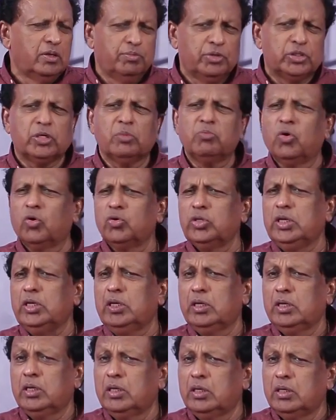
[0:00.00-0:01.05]
Mr. Modi
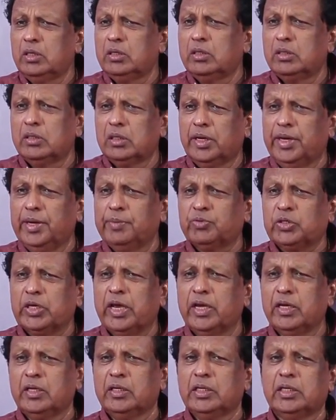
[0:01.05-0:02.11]
keeps
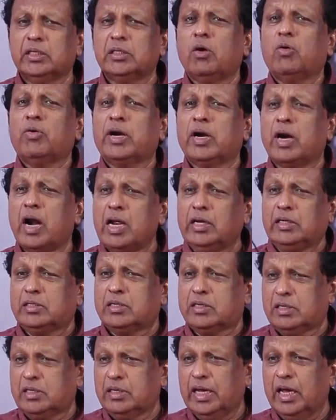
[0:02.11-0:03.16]
saying it is our
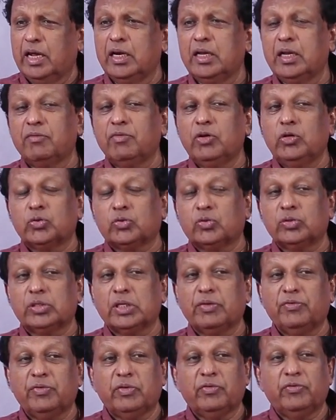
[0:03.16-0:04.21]
right. Earlier we used to
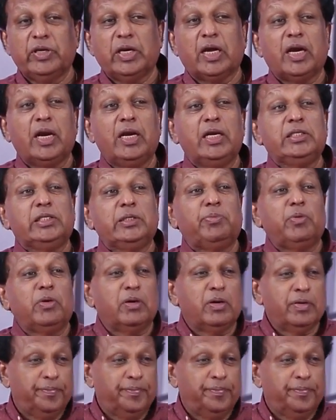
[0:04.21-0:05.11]
say we are eligible.